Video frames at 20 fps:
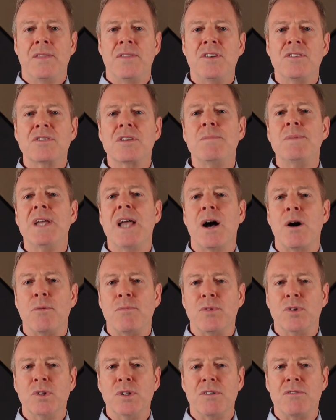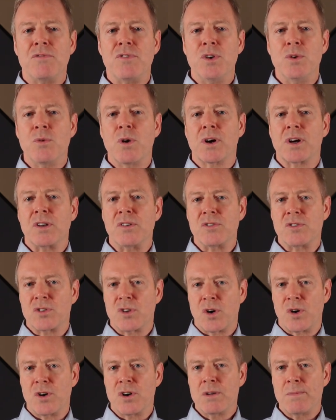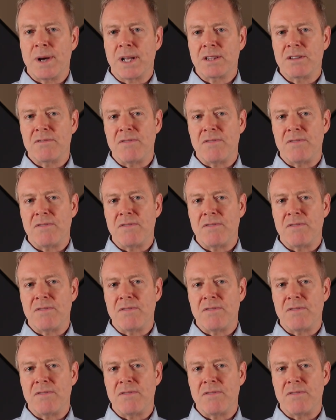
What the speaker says: This could be helpful if you are concerned about